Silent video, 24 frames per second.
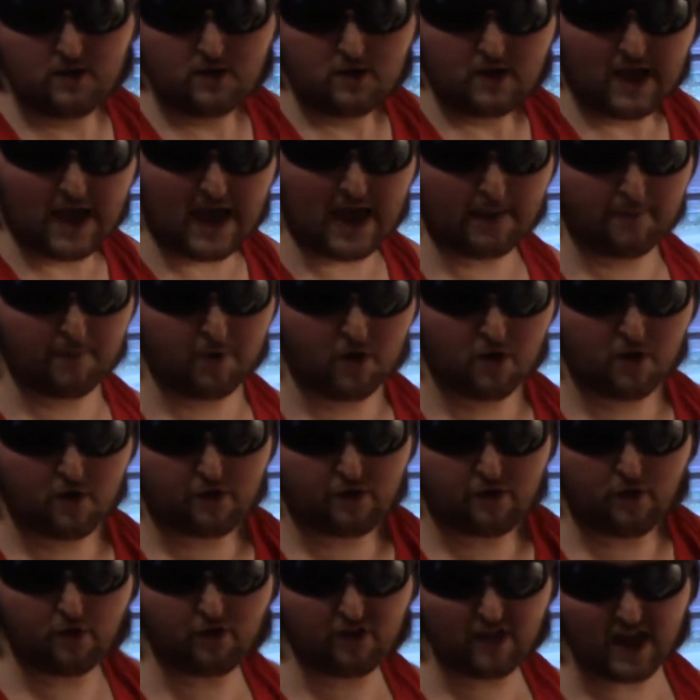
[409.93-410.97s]
hamburgers.
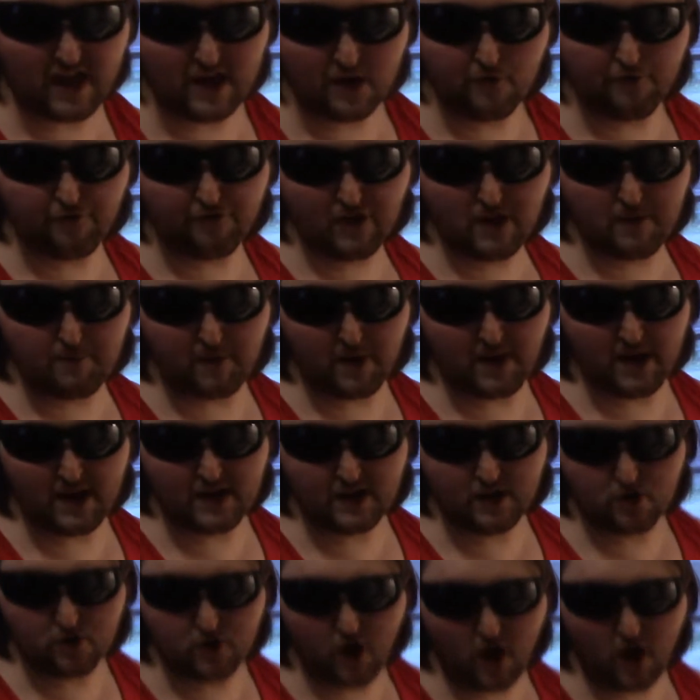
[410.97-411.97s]
So say you flip it and you're